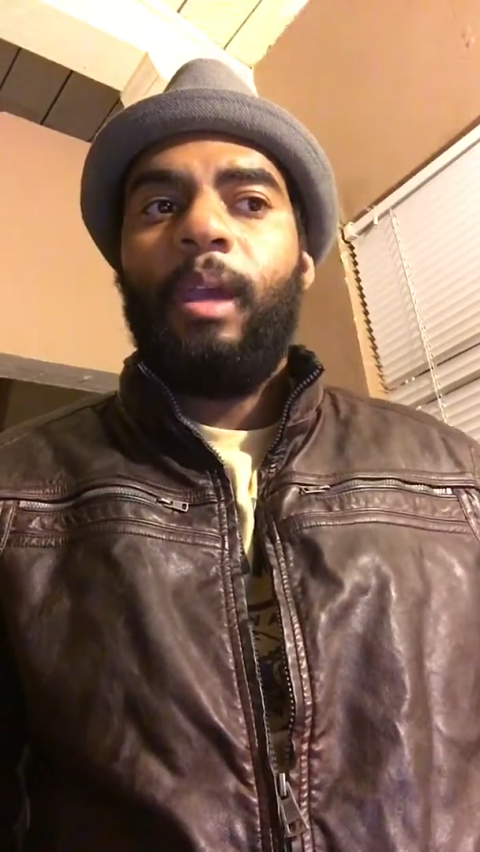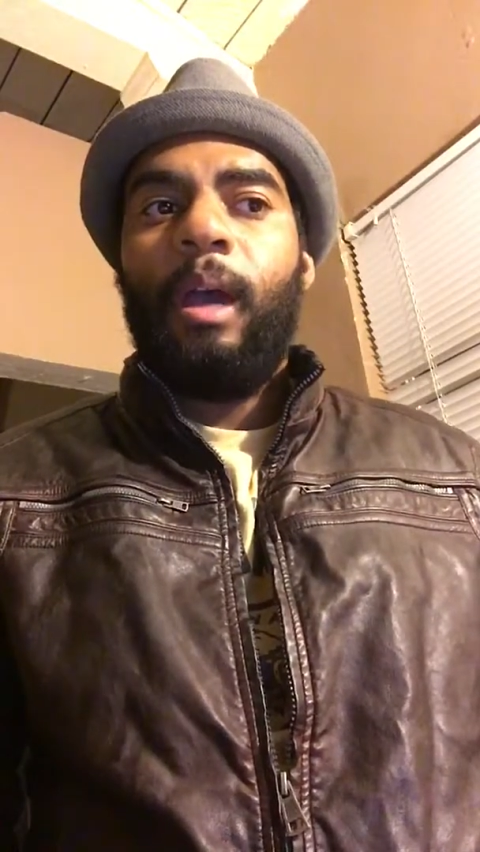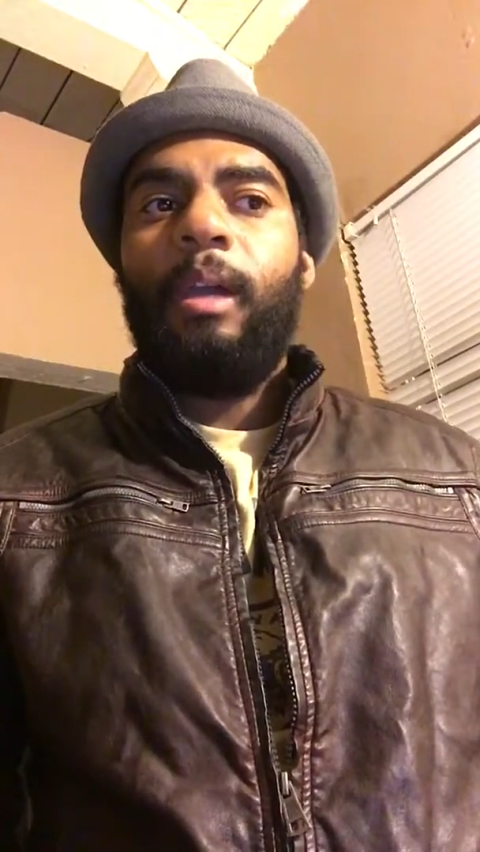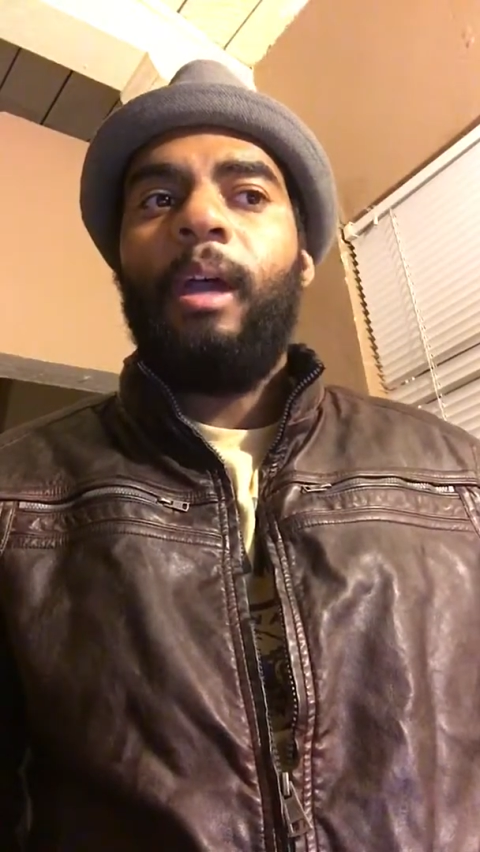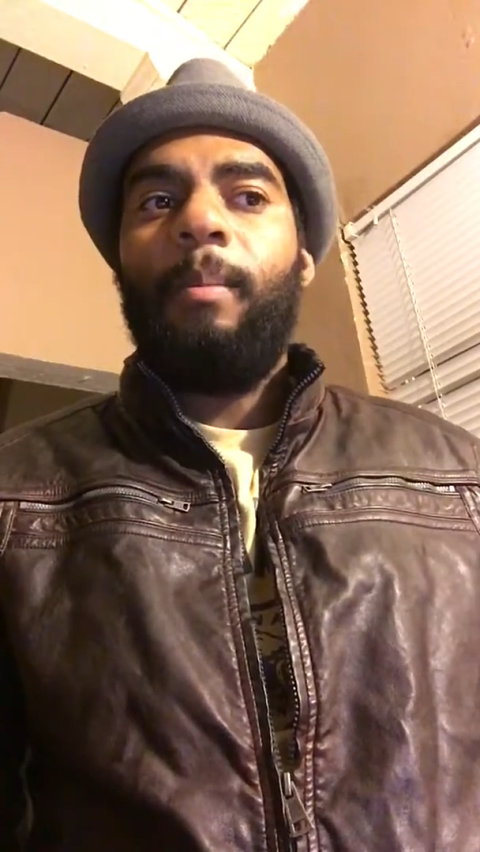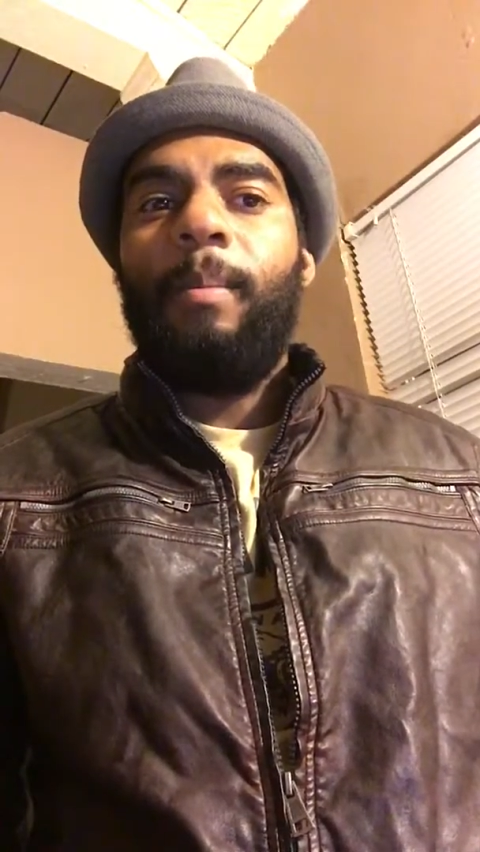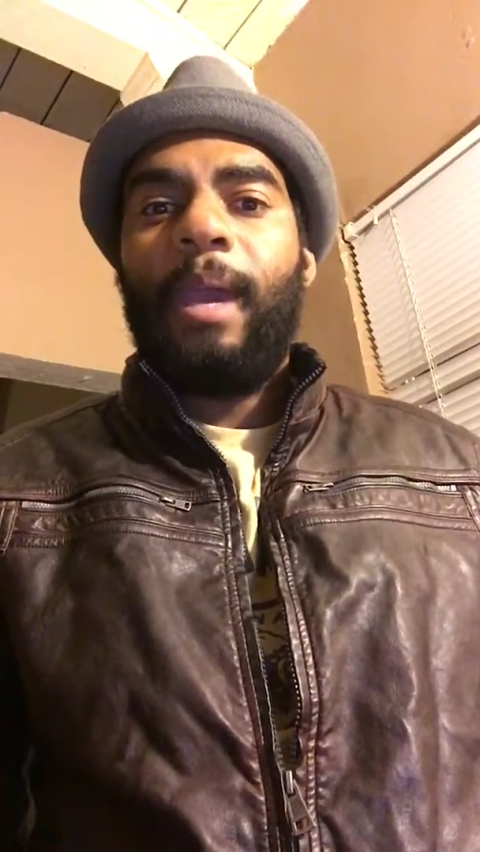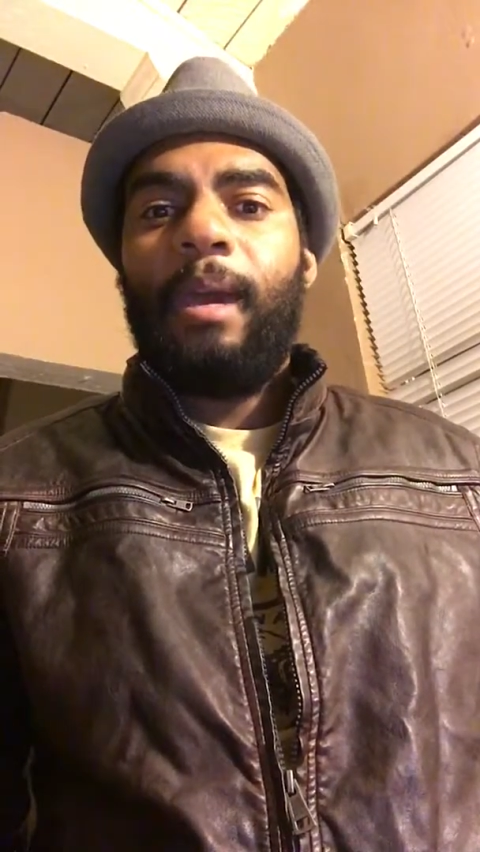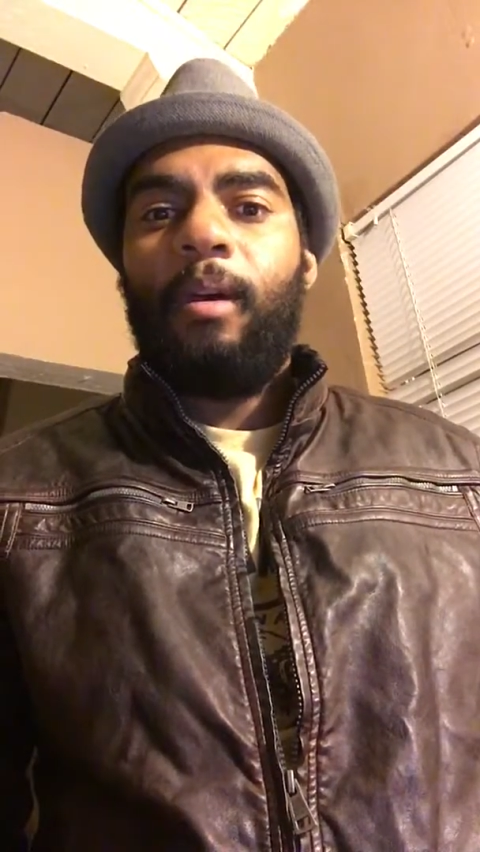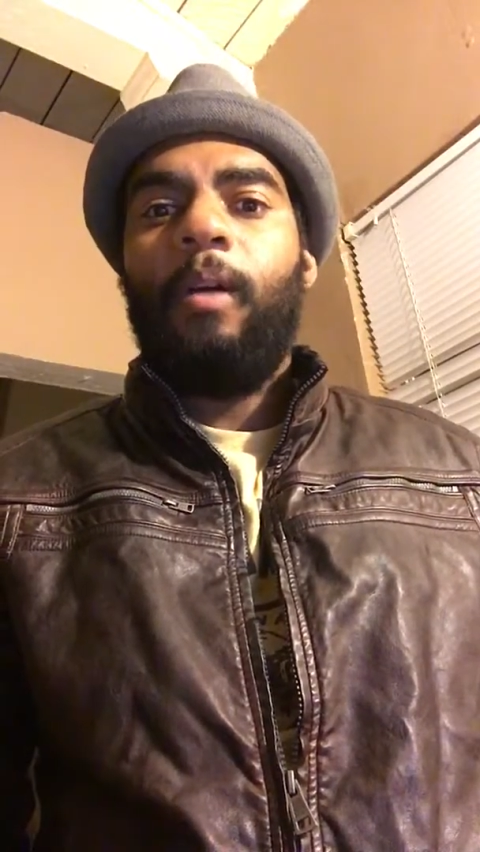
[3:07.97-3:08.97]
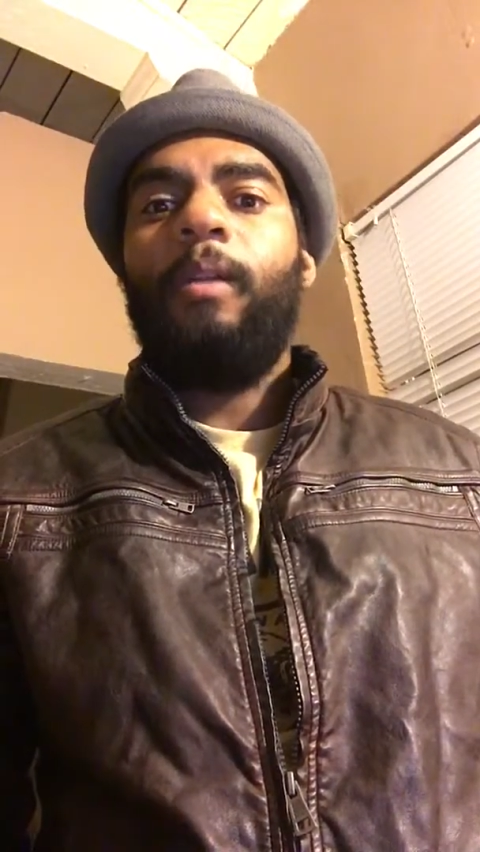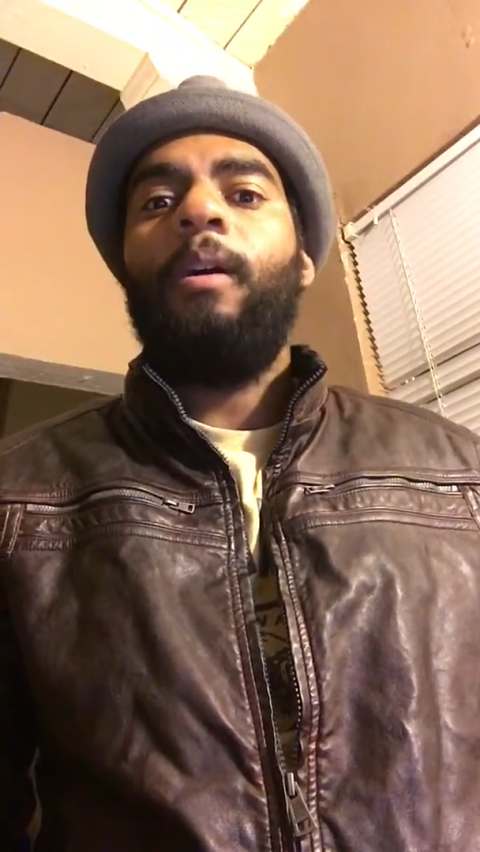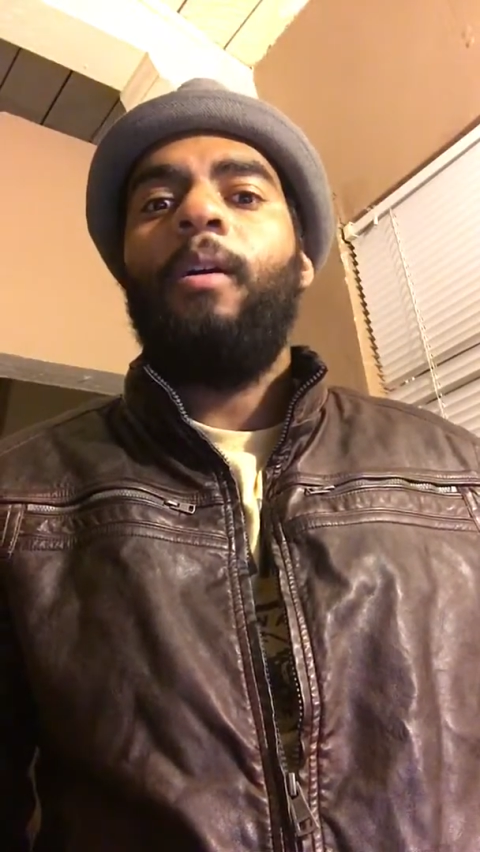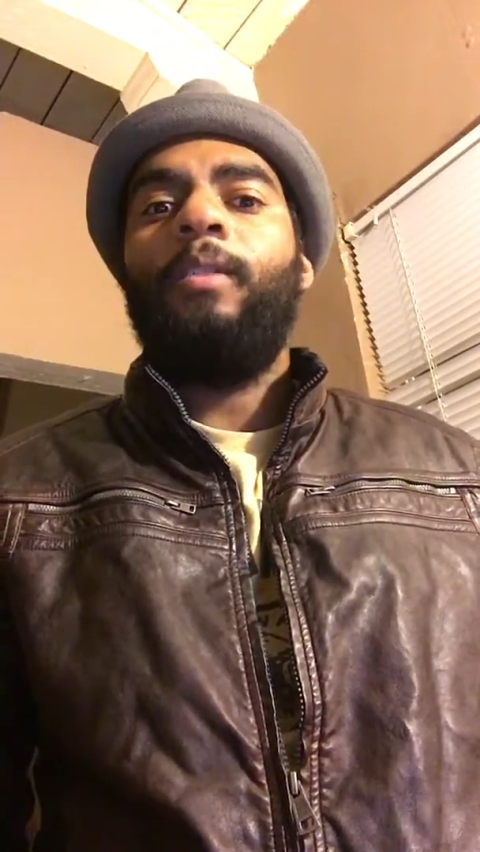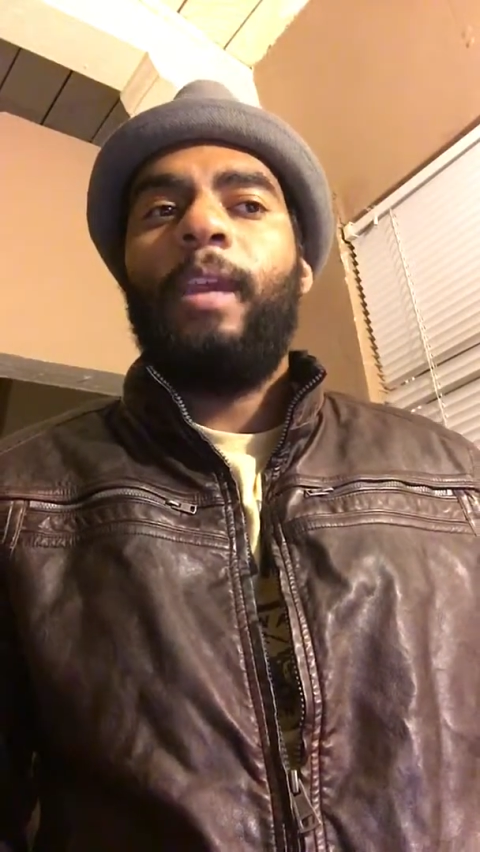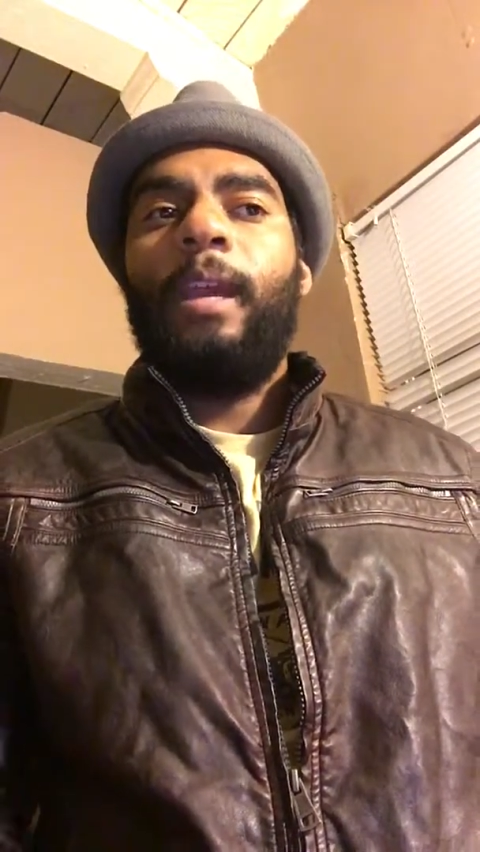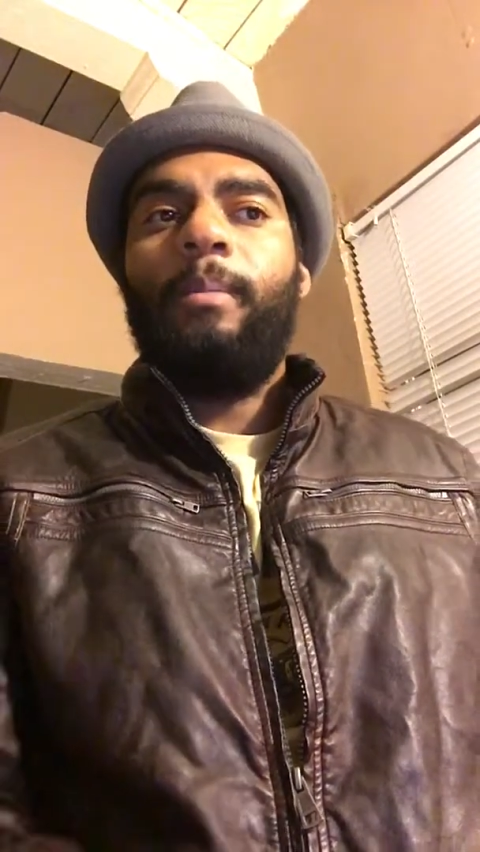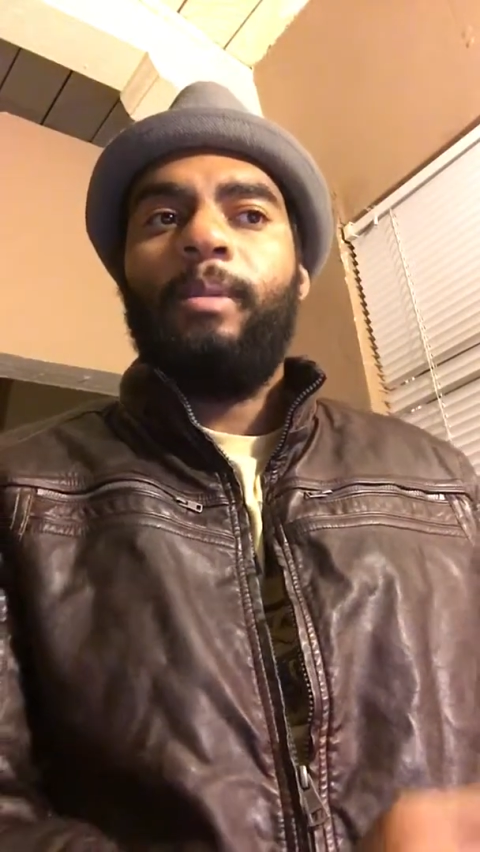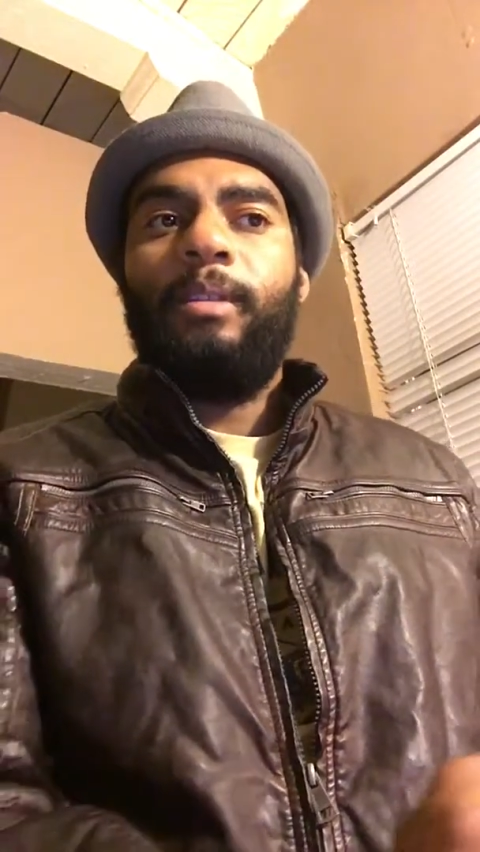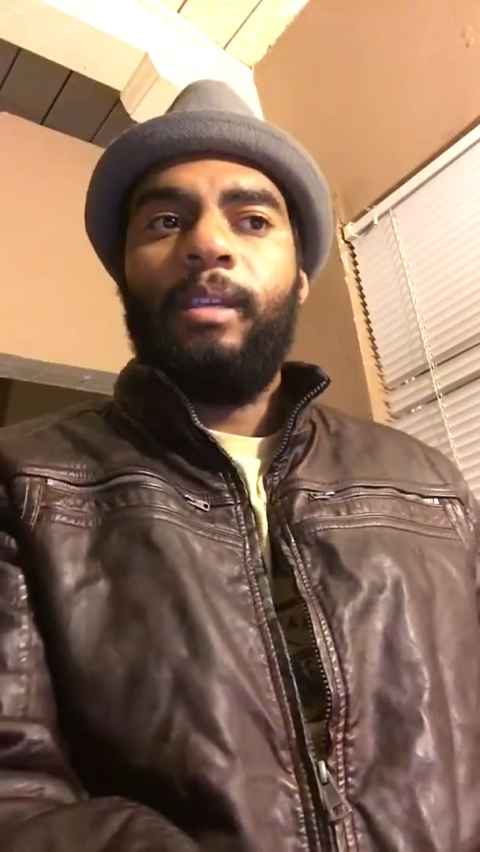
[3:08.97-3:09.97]
a gun ban on college
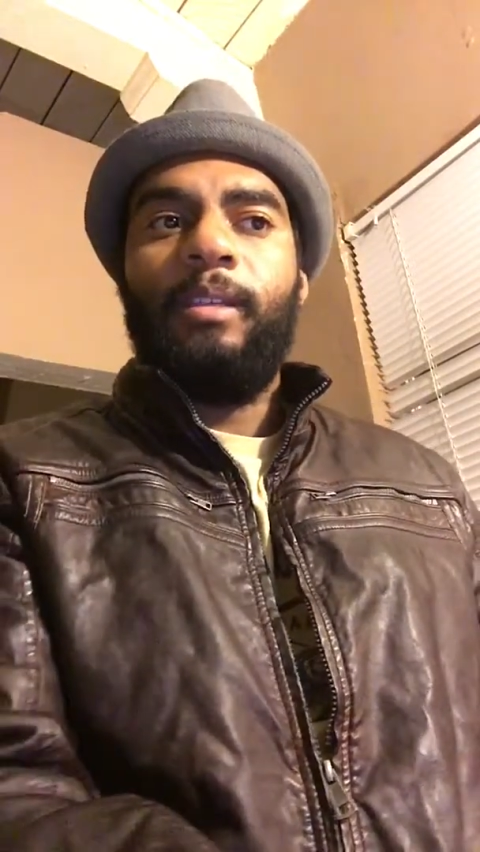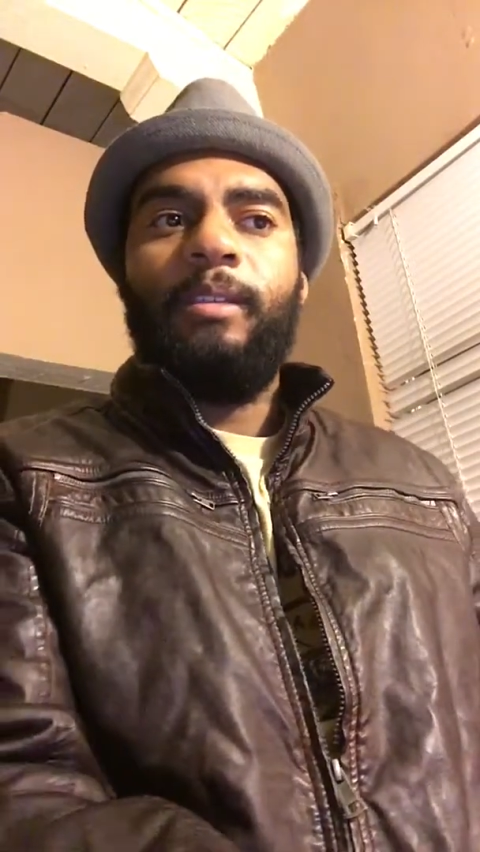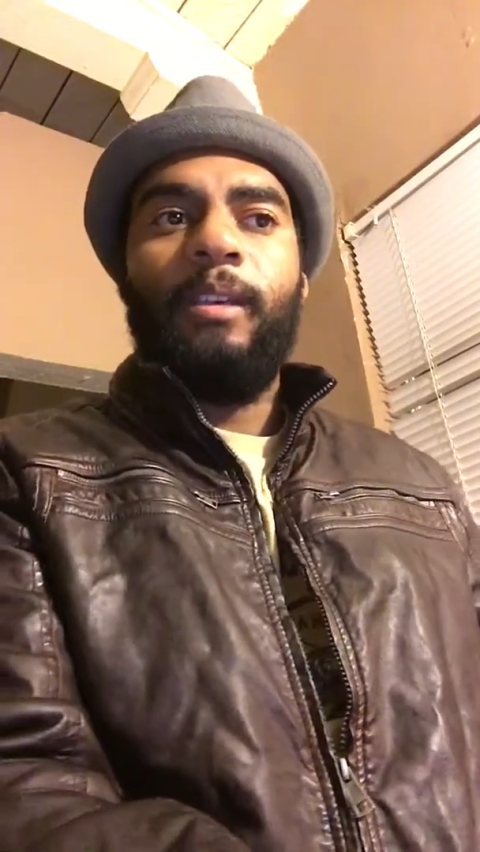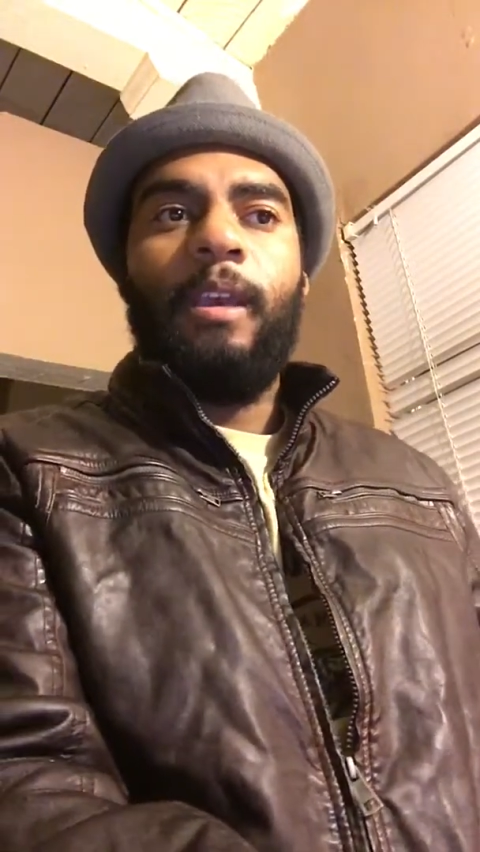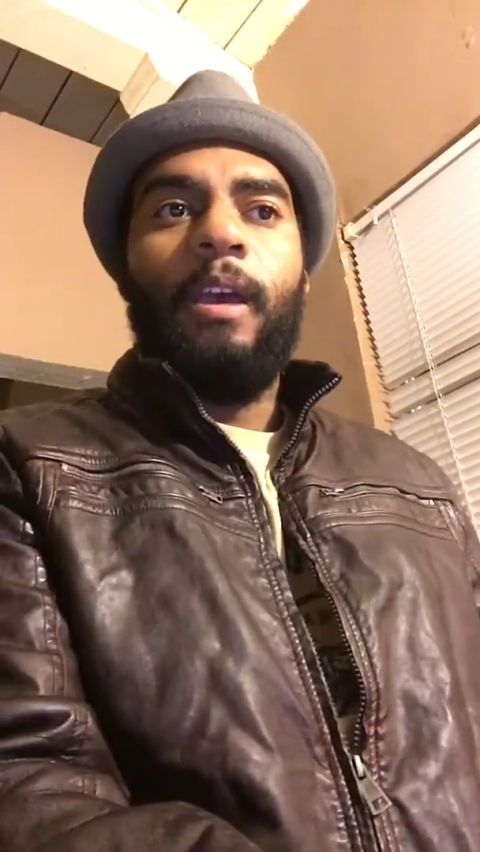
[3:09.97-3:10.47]
campuses.